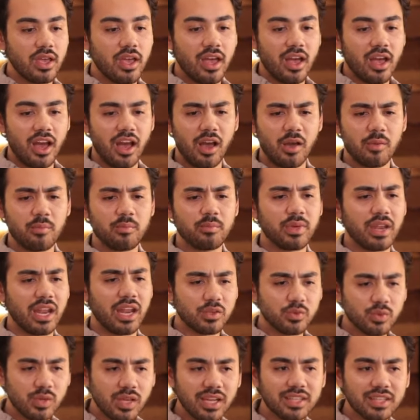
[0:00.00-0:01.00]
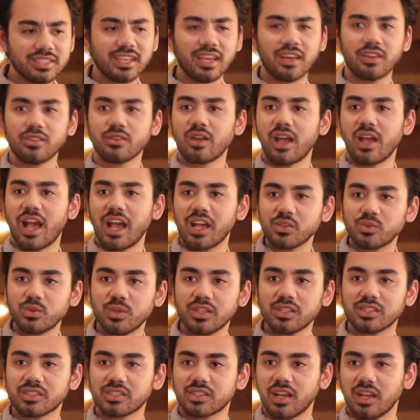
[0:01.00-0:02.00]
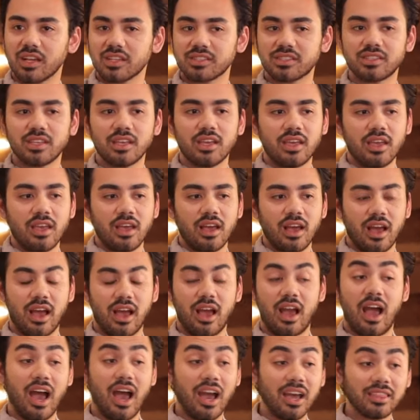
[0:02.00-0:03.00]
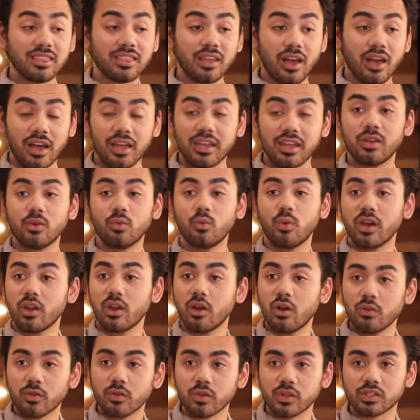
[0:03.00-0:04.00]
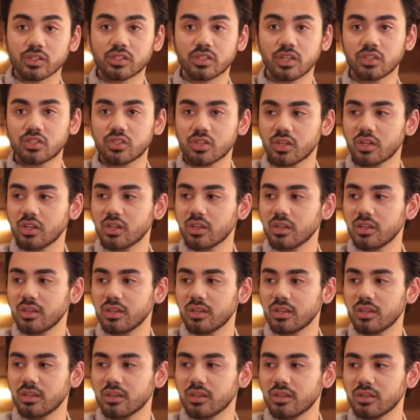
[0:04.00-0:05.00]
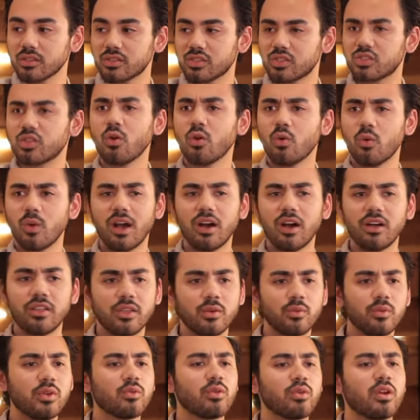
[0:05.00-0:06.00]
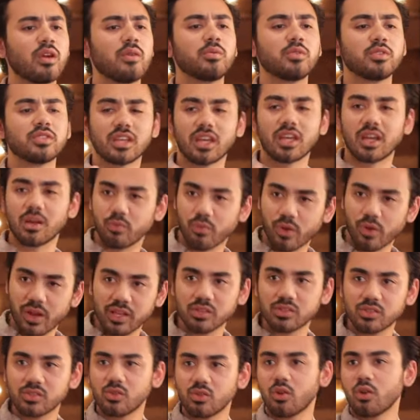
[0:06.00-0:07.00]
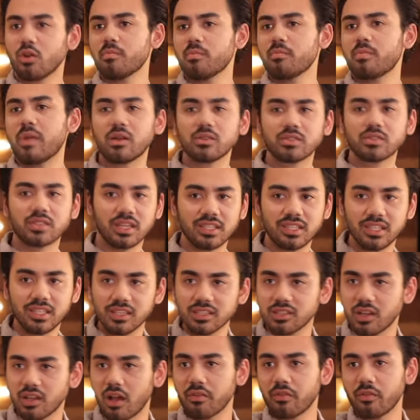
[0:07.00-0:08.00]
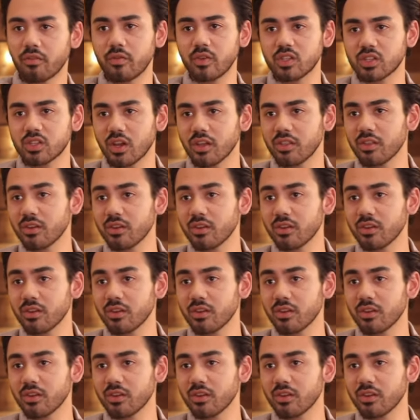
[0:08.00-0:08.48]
But as we got together, as we discussed, I thought it went over so well that we were able to kind of brainstorm, bounce ideas off of each other,